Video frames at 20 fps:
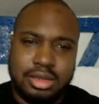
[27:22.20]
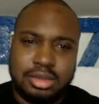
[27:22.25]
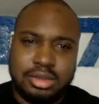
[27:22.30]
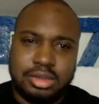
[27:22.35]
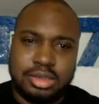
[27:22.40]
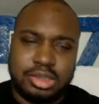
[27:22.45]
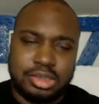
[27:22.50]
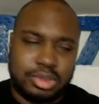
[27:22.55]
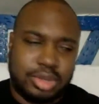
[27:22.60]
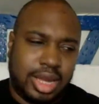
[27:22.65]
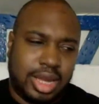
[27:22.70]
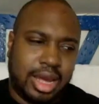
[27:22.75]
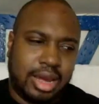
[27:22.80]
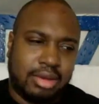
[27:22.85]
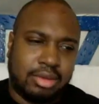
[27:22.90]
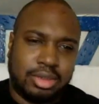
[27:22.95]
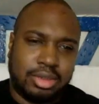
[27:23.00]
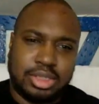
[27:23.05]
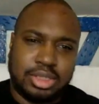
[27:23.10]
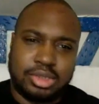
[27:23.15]
So
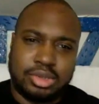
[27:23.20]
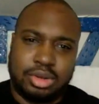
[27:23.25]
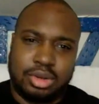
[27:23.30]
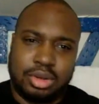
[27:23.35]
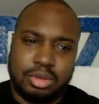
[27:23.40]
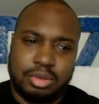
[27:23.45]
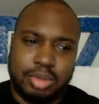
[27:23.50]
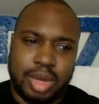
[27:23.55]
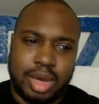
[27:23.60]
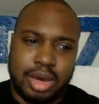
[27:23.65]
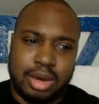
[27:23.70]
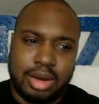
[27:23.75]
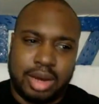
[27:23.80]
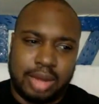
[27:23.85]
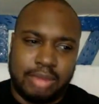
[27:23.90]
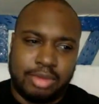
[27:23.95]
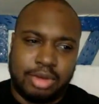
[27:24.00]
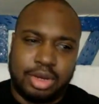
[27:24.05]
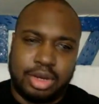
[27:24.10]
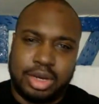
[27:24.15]
now it's all about
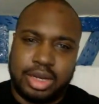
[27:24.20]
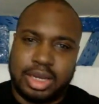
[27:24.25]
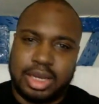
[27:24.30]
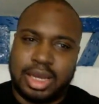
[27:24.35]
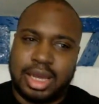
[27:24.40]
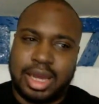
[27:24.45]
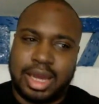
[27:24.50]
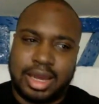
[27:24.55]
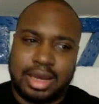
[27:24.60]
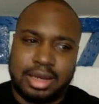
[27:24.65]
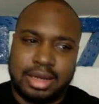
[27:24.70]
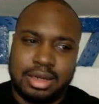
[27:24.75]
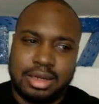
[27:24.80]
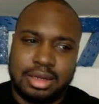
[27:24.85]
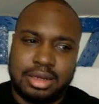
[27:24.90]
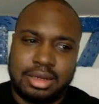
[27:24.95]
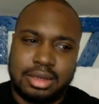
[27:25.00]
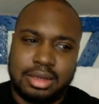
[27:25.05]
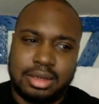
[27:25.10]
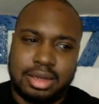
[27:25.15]
I'm going
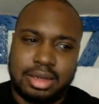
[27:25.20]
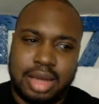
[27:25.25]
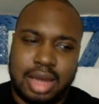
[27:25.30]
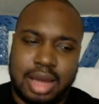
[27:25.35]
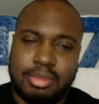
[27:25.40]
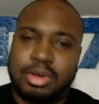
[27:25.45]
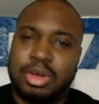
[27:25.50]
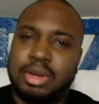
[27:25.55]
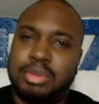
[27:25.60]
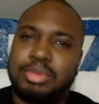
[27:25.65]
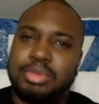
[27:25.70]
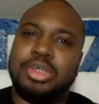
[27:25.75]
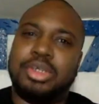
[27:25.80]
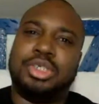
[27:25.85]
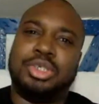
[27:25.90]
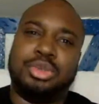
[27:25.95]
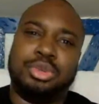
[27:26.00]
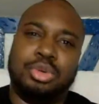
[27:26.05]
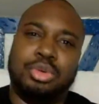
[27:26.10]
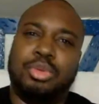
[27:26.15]
to
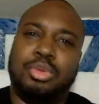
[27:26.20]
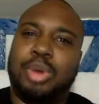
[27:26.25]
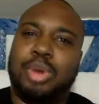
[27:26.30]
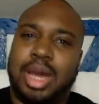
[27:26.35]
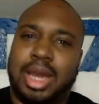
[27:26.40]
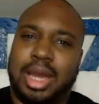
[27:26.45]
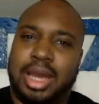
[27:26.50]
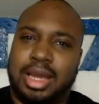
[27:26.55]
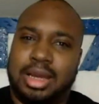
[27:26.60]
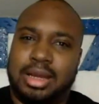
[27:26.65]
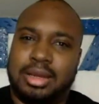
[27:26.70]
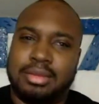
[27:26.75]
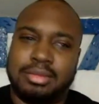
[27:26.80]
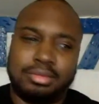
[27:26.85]
put you away